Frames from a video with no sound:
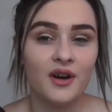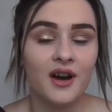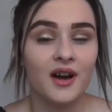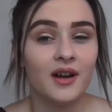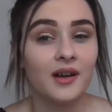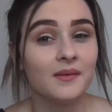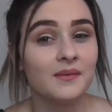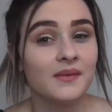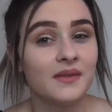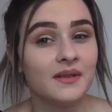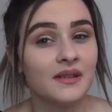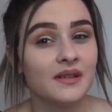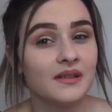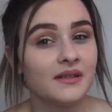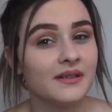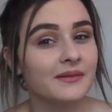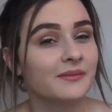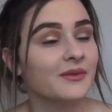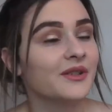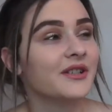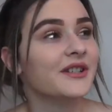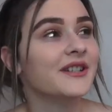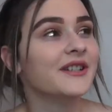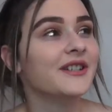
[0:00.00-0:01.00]
I'm the
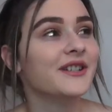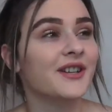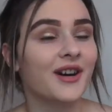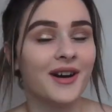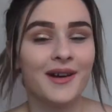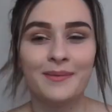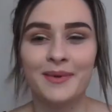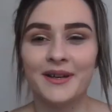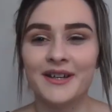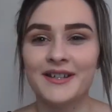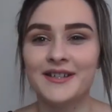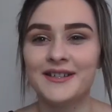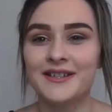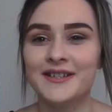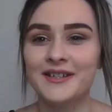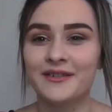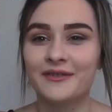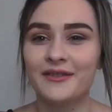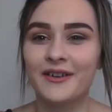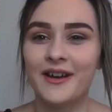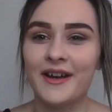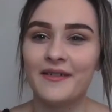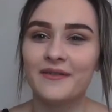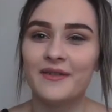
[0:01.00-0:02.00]
most shy person you
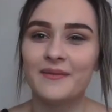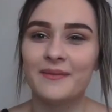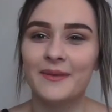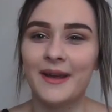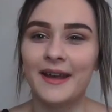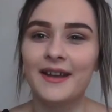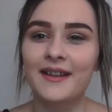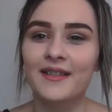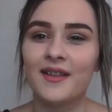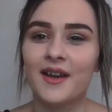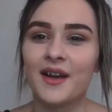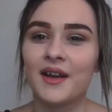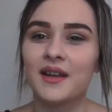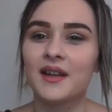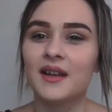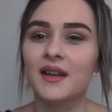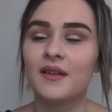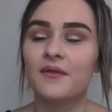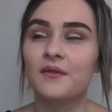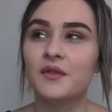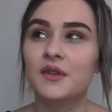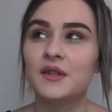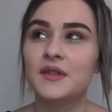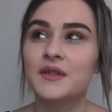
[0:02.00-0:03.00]
will ever meet. Like
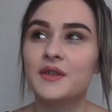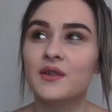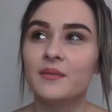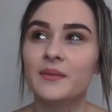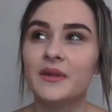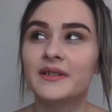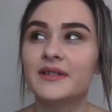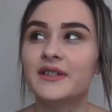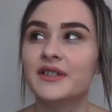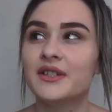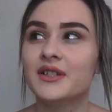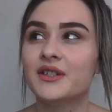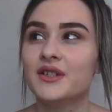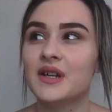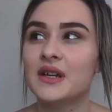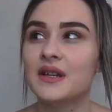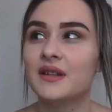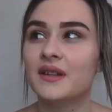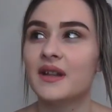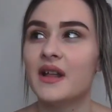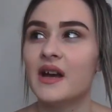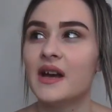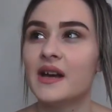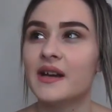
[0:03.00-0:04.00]
if you saw me on the
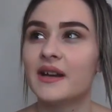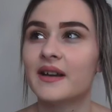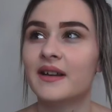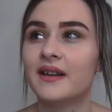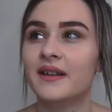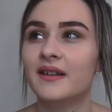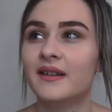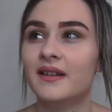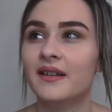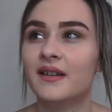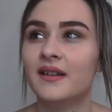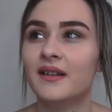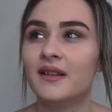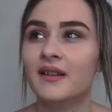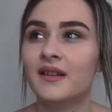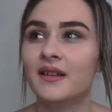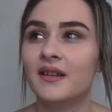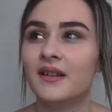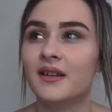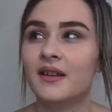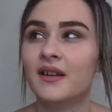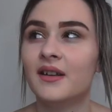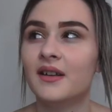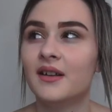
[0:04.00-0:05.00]
street, like
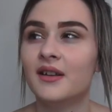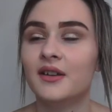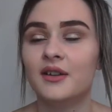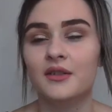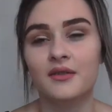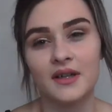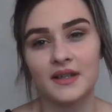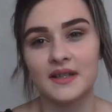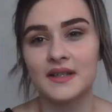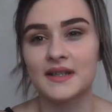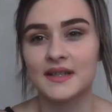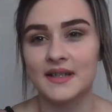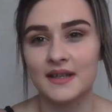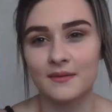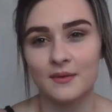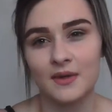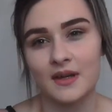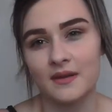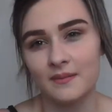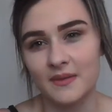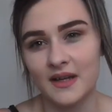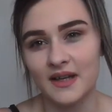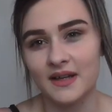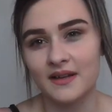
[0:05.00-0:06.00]
you would understand what
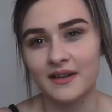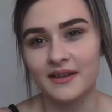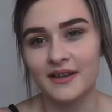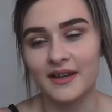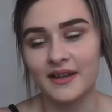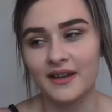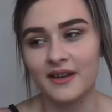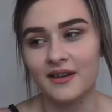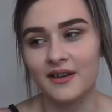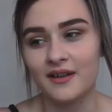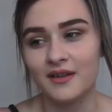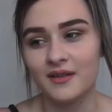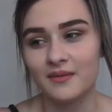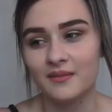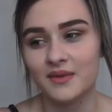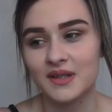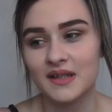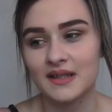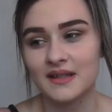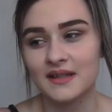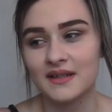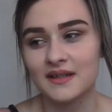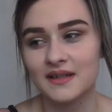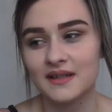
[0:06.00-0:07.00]
I mean. Like I am
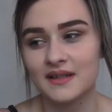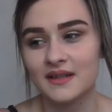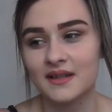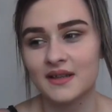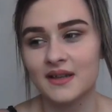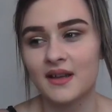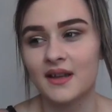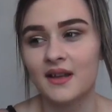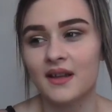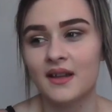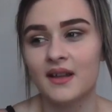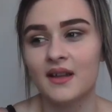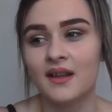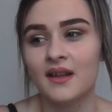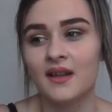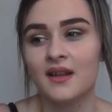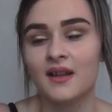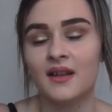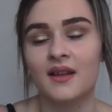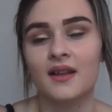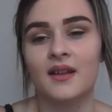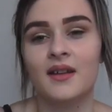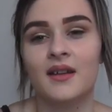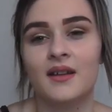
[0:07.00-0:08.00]
just
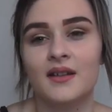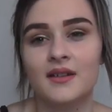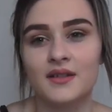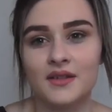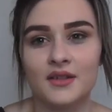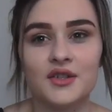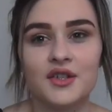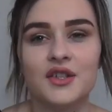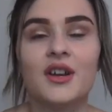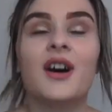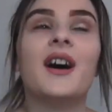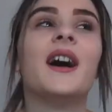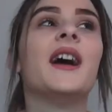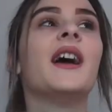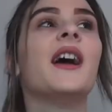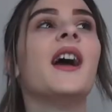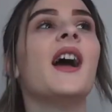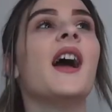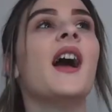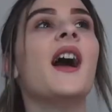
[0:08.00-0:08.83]
so shy.